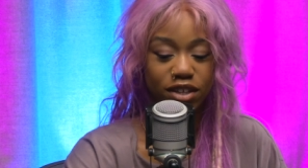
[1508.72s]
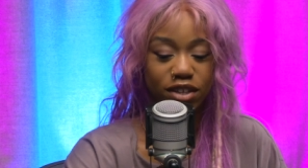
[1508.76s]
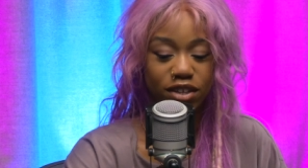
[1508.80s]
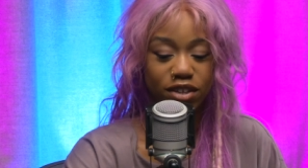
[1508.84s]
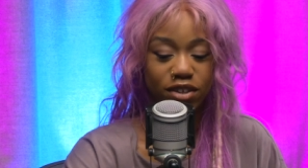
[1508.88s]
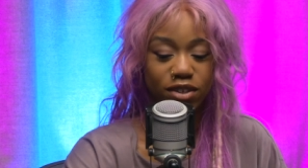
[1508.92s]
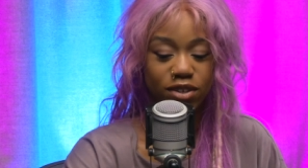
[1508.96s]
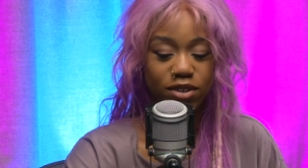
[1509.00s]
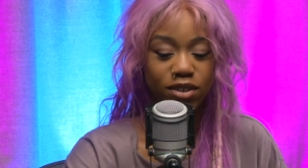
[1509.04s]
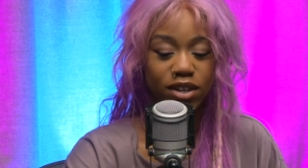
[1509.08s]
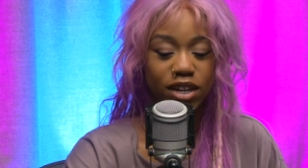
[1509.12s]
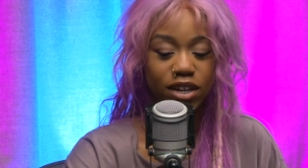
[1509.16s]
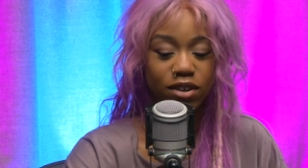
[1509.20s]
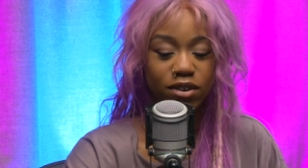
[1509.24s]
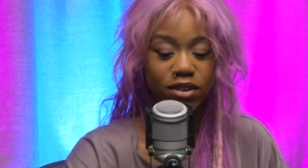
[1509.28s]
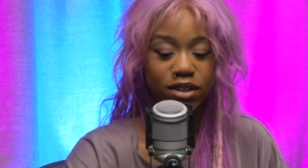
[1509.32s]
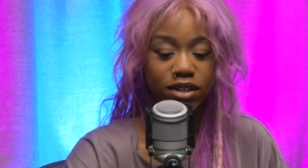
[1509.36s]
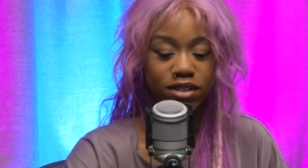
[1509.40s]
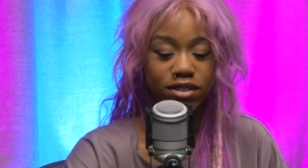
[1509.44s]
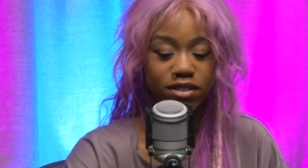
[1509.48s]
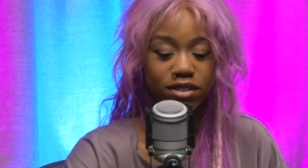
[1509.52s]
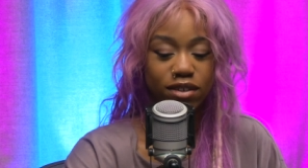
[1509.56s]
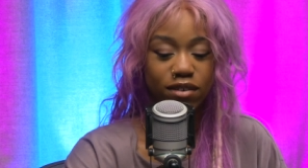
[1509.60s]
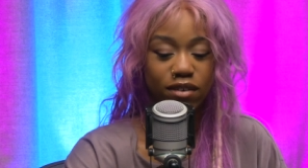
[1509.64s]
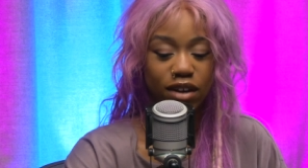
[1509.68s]
know, like on
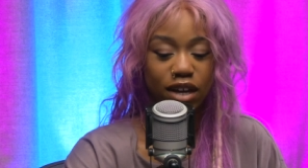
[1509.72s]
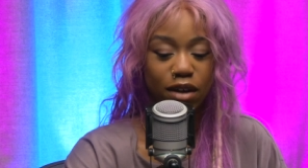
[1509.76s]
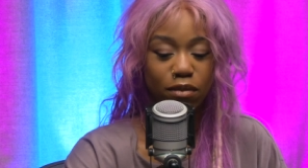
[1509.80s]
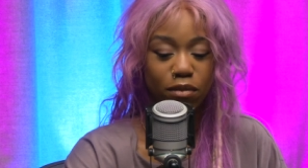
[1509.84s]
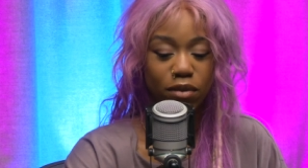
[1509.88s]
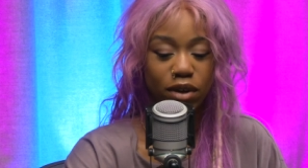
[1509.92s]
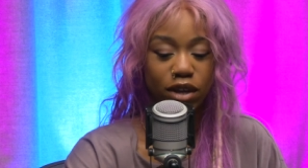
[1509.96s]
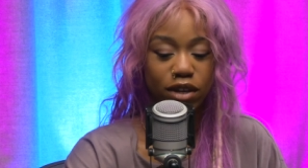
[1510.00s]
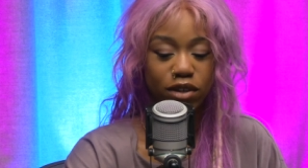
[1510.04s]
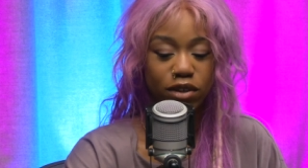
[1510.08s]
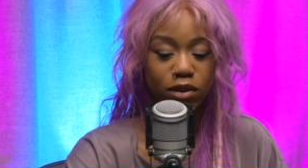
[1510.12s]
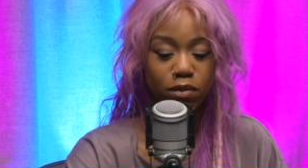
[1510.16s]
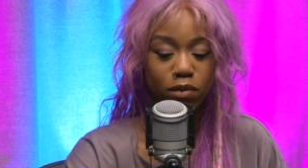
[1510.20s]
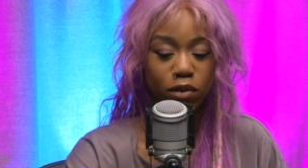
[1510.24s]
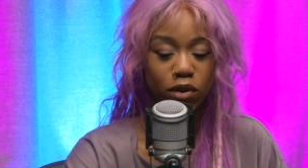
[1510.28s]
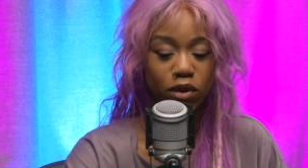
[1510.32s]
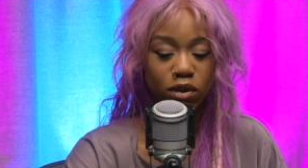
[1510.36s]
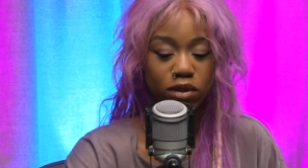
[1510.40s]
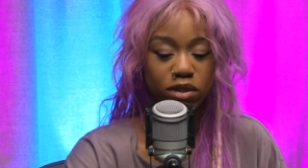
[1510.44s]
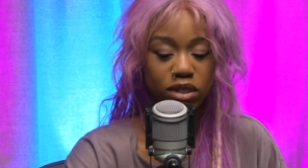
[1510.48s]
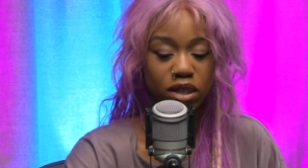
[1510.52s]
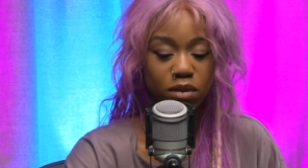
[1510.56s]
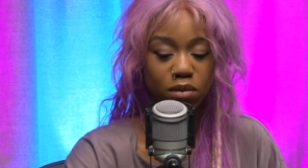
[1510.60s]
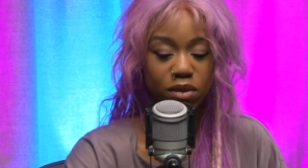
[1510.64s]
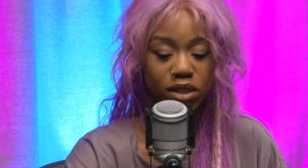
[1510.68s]
Instagram, where you block
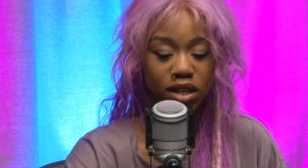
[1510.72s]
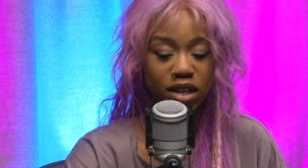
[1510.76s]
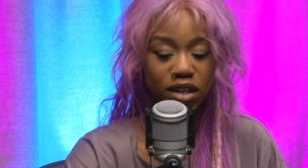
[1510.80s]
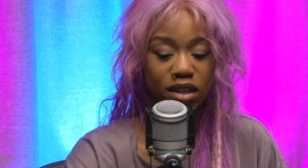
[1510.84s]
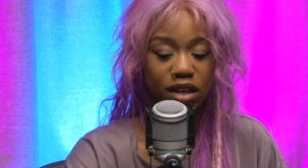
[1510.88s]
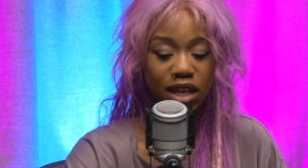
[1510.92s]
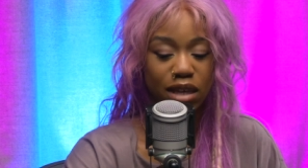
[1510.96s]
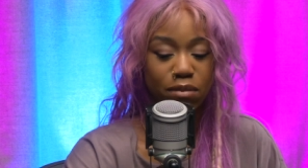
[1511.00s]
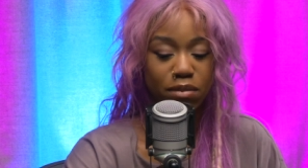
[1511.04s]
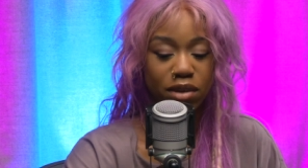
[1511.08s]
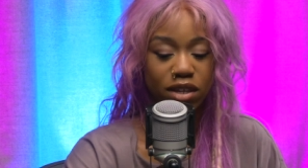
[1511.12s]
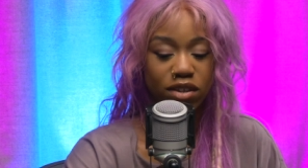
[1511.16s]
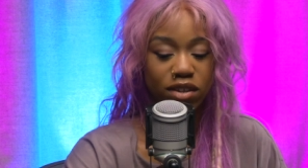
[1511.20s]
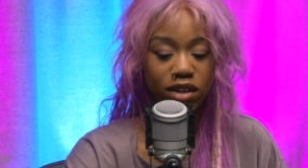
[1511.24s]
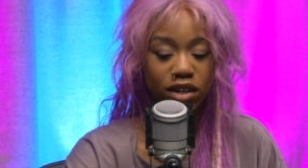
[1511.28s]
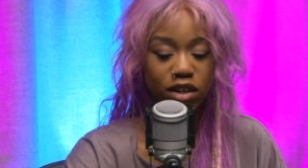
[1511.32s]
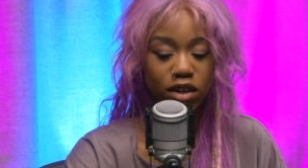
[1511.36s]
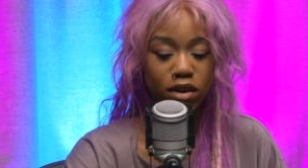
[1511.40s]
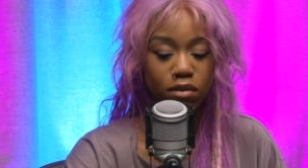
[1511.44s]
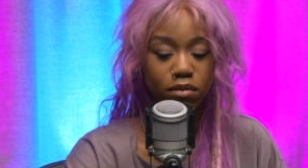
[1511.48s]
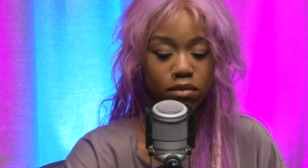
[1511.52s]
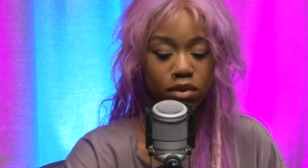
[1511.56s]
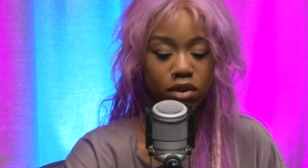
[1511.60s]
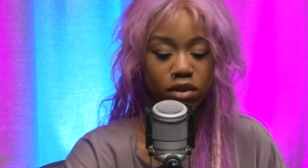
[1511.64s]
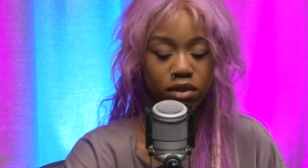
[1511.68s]
someone and immediately
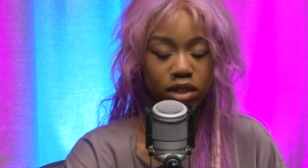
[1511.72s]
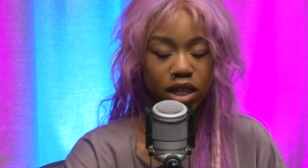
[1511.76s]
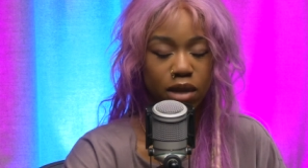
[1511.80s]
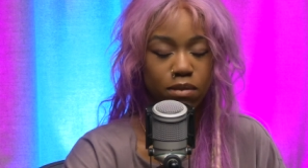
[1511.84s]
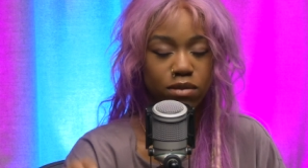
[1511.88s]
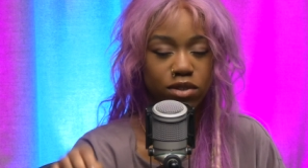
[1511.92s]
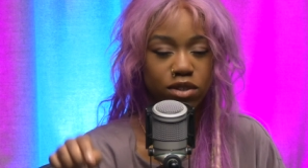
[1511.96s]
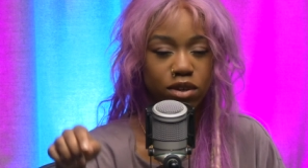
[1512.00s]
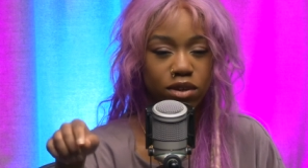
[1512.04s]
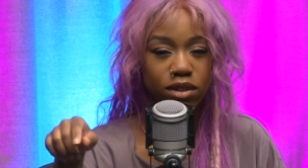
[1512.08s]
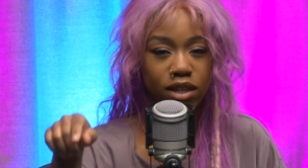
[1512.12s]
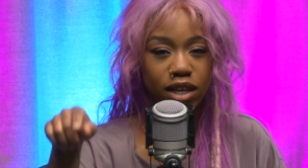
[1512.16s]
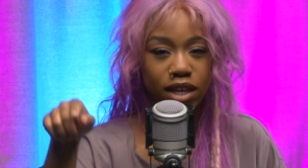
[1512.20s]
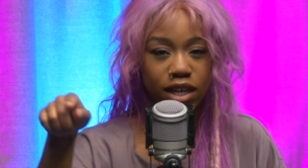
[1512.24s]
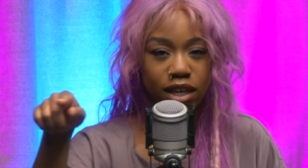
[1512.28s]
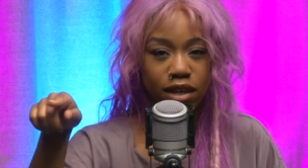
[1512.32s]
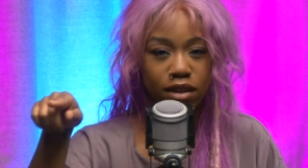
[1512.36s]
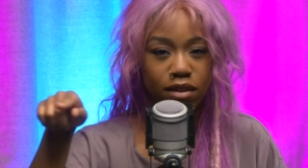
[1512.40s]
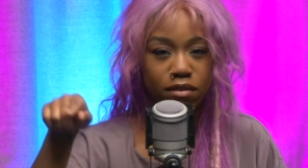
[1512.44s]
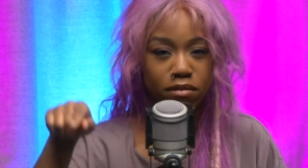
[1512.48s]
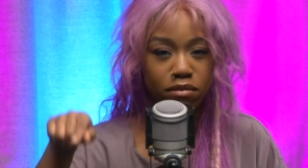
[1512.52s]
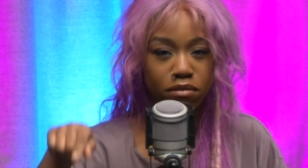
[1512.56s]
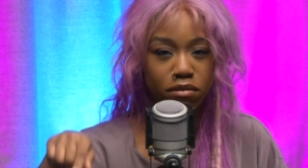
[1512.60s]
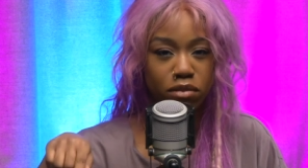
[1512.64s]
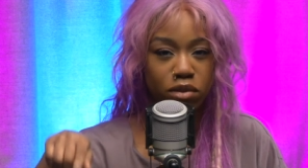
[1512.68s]
unblock them so that it
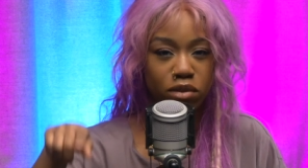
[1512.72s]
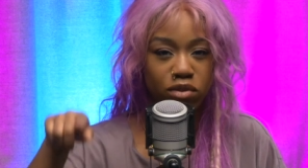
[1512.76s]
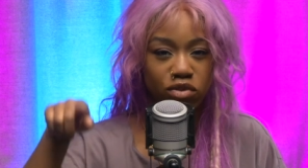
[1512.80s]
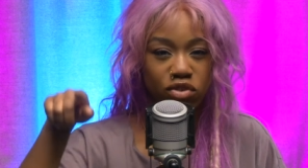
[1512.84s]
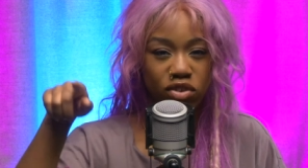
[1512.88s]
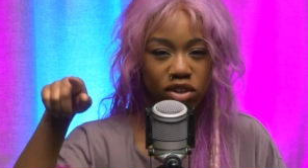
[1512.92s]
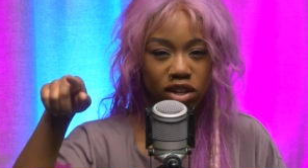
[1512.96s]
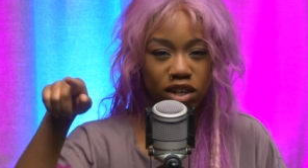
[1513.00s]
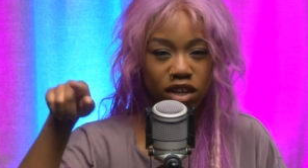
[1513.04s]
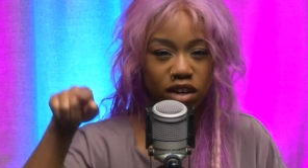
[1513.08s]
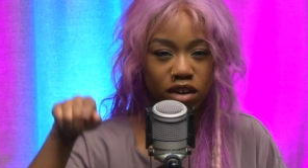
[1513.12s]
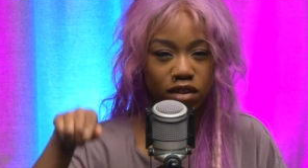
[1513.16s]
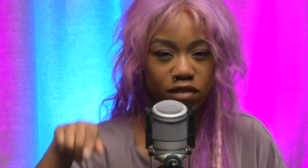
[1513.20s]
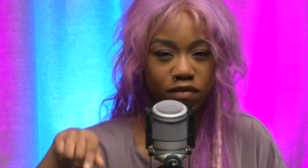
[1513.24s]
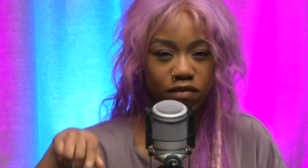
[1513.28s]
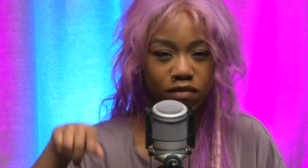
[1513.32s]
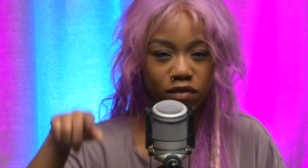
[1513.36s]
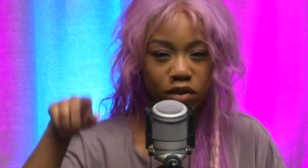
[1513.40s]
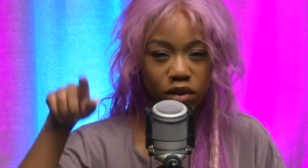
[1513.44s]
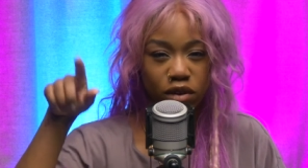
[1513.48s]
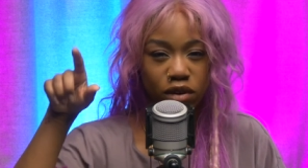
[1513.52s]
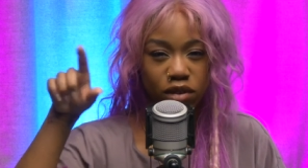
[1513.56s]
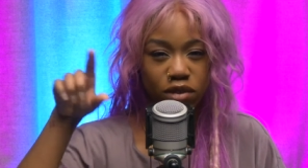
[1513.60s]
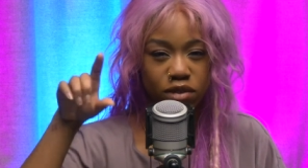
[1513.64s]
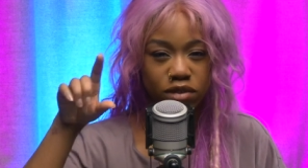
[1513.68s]
mutually
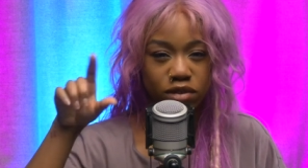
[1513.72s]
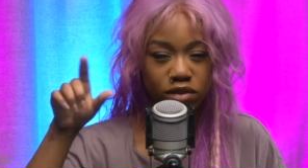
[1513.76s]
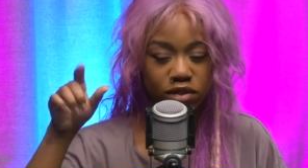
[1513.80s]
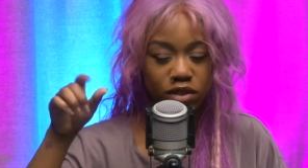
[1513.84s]
unfollows.